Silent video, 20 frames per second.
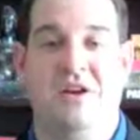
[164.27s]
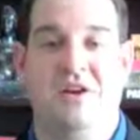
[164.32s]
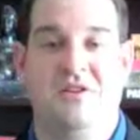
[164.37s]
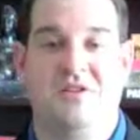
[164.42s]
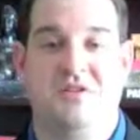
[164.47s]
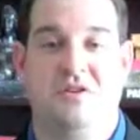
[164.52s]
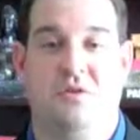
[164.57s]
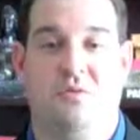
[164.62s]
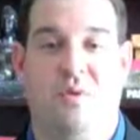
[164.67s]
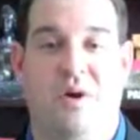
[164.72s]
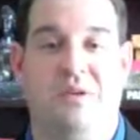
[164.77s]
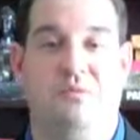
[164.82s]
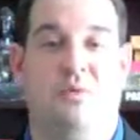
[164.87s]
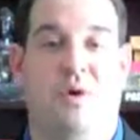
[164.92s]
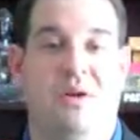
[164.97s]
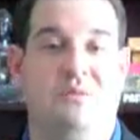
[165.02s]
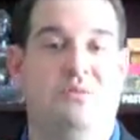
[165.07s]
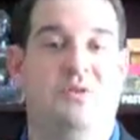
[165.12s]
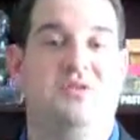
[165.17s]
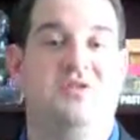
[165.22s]
So what
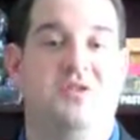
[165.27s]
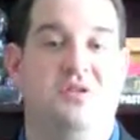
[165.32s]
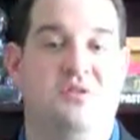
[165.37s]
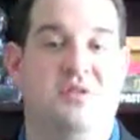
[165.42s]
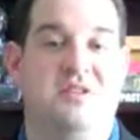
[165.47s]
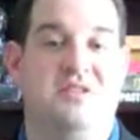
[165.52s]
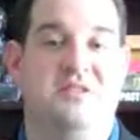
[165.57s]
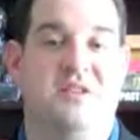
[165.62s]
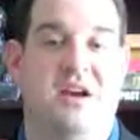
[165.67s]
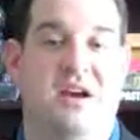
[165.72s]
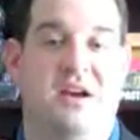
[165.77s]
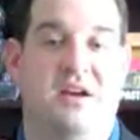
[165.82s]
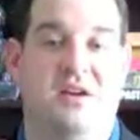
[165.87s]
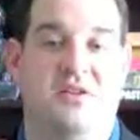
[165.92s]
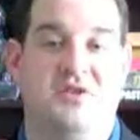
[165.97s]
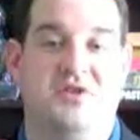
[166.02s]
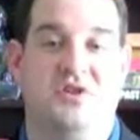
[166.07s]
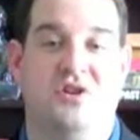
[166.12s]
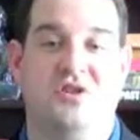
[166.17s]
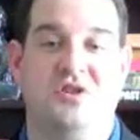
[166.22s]
one will do is a
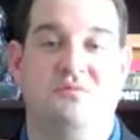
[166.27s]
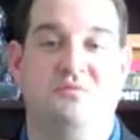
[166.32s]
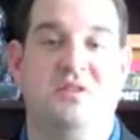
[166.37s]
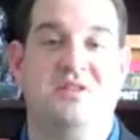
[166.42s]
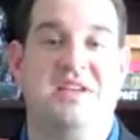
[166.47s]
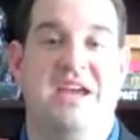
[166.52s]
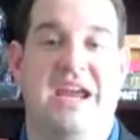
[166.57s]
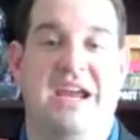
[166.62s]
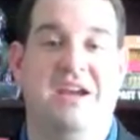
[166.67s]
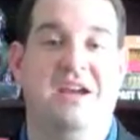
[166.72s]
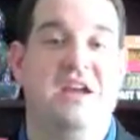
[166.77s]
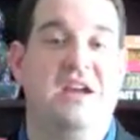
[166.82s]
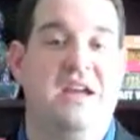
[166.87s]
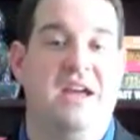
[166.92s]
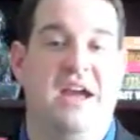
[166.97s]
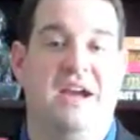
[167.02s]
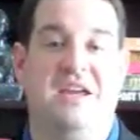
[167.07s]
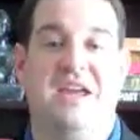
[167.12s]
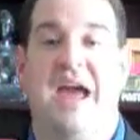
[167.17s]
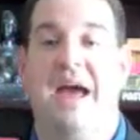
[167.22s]
surgeon will take
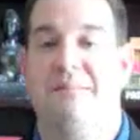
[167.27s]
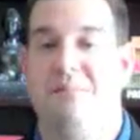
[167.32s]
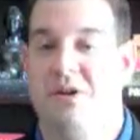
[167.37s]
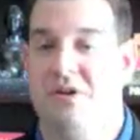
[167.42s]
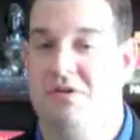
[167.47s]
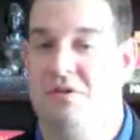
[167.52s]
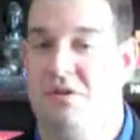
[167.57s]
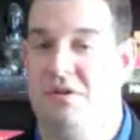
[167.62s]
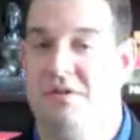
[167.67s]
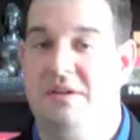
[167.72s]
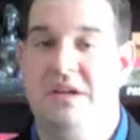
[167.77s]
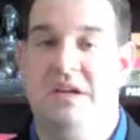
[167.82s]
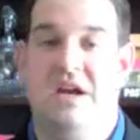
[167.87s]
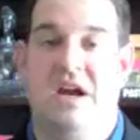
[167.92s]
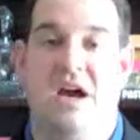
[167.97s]
a chemical,